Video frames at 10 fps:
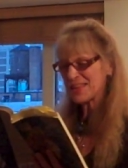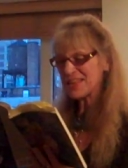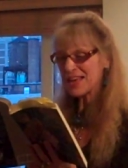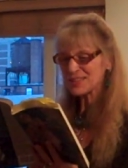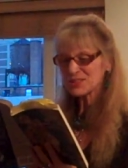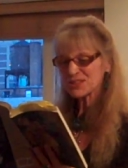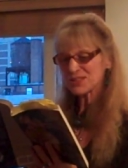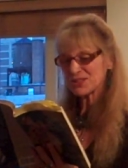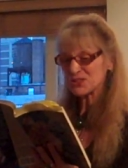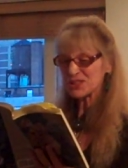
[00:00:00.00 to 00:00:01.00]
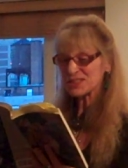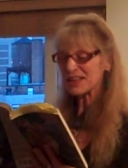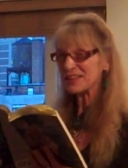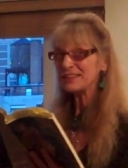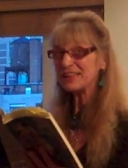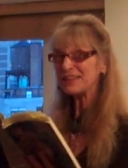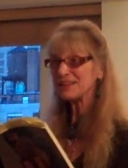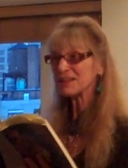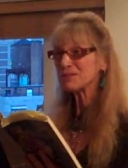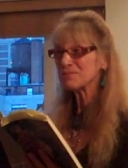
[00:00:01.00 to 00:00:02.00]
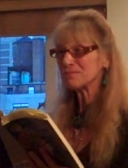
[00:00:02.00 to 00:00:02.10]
Yes, she said, leading.